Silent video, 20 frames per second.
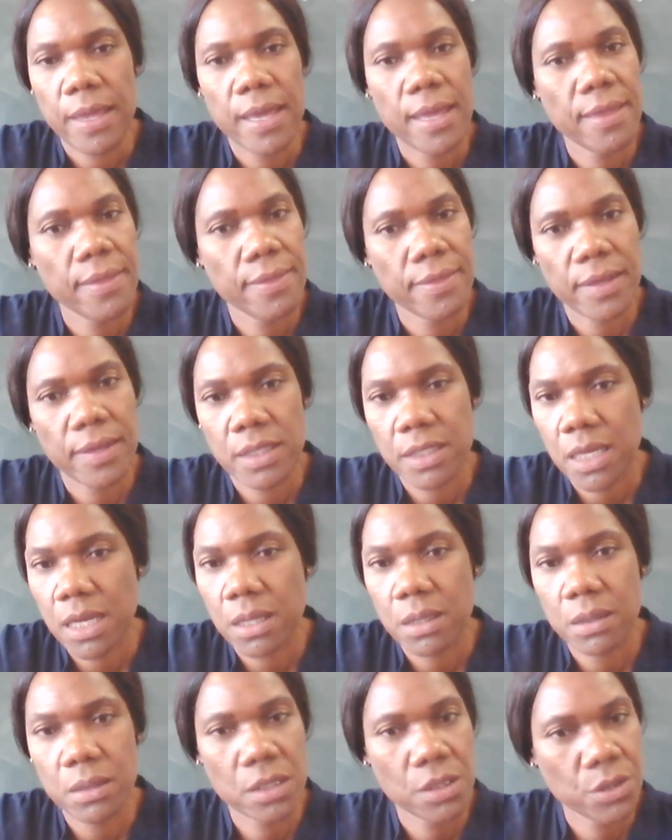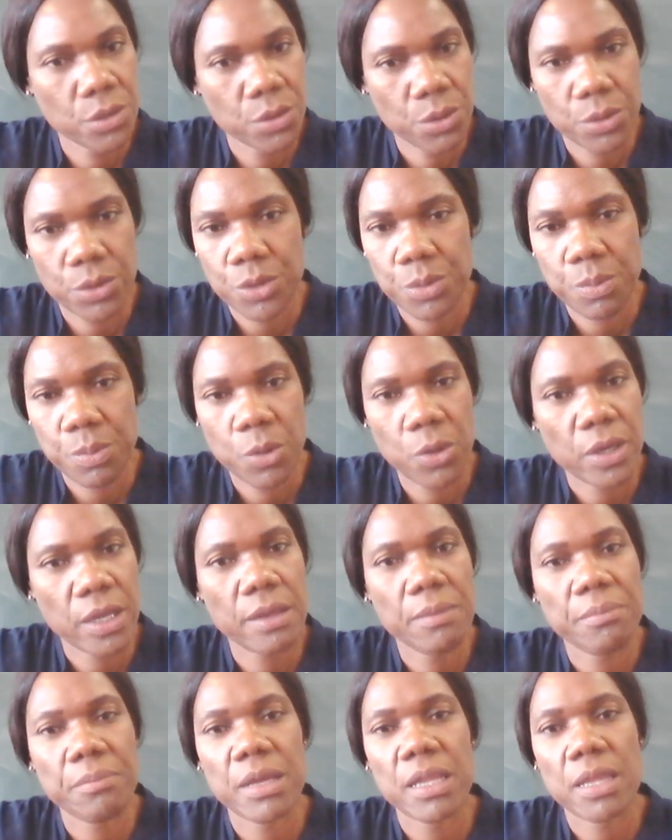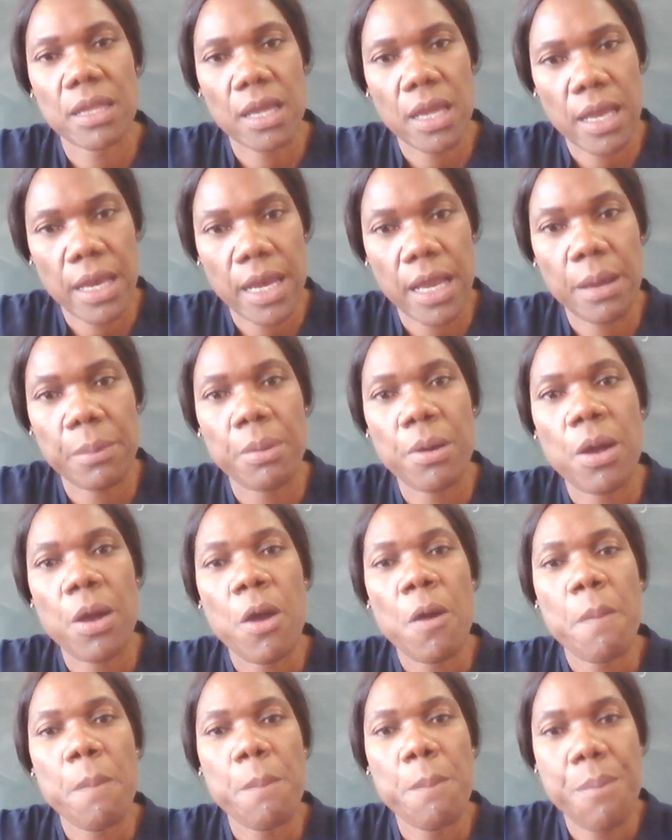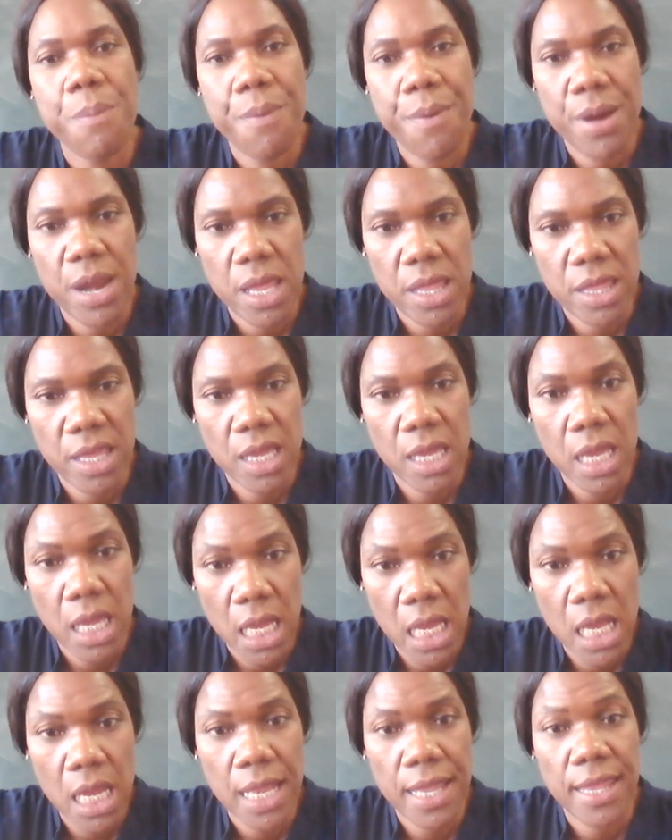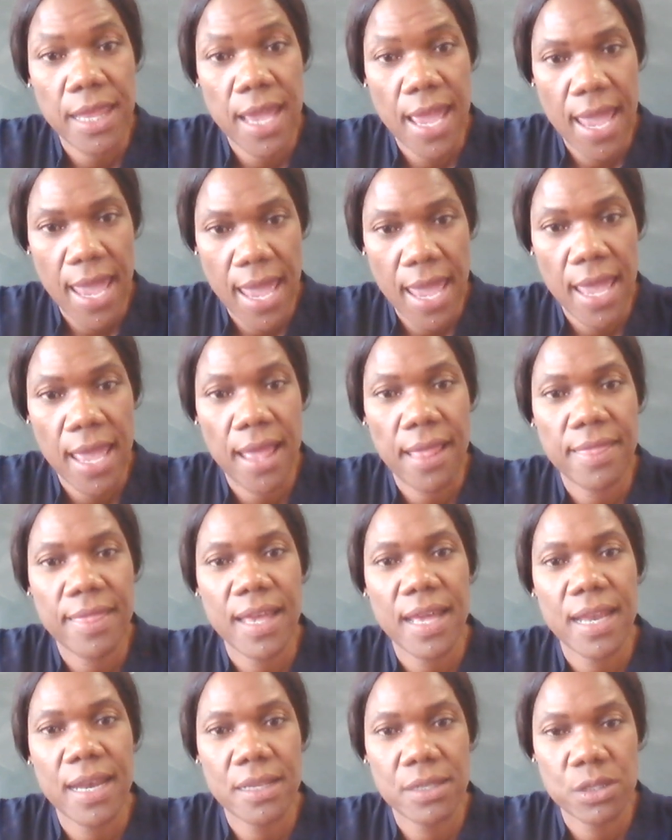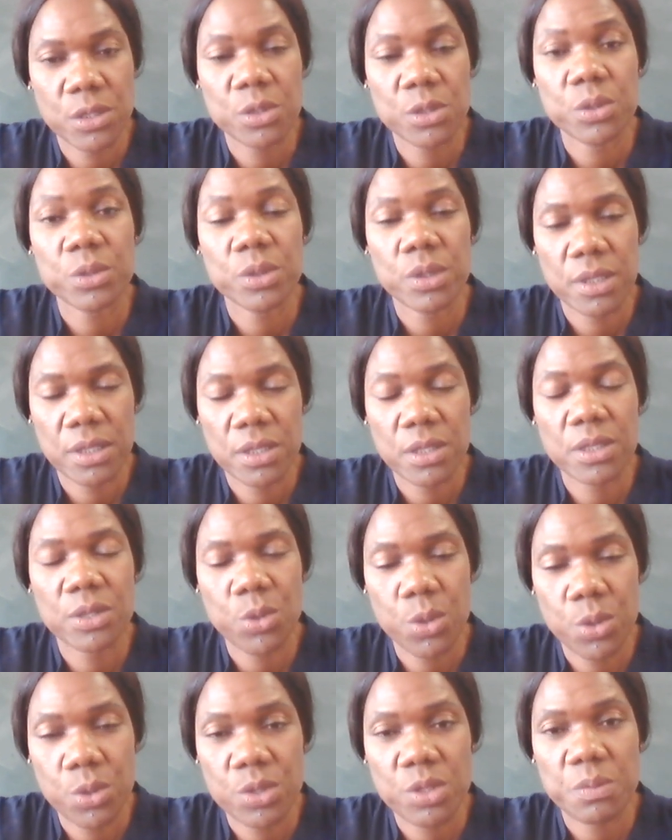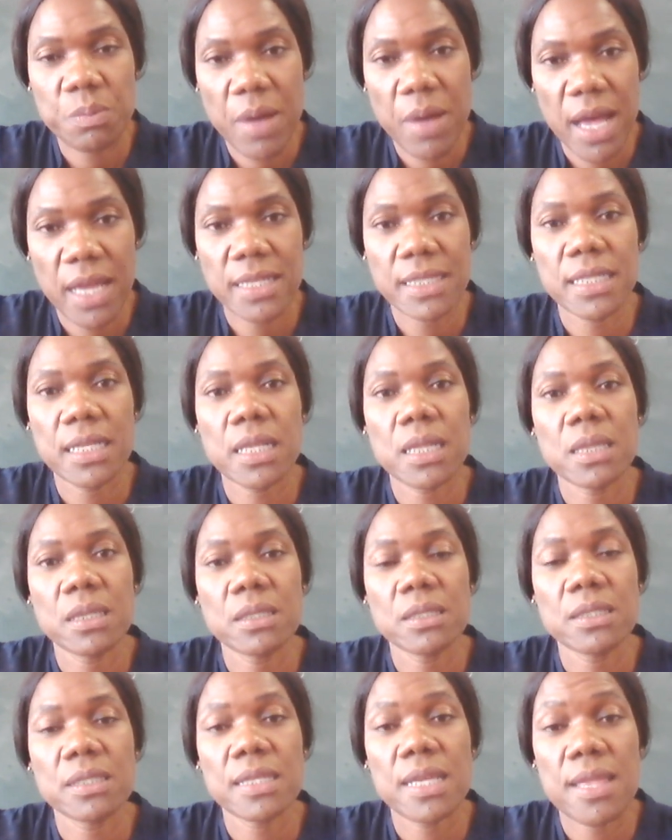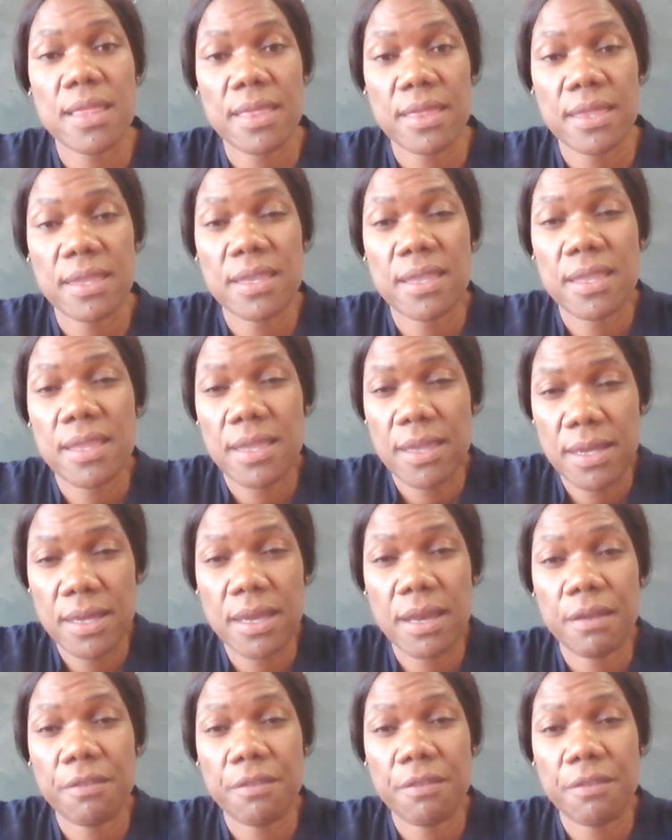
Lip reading: and the child is not smoking, but they end up breathing in the air that has those particles, and it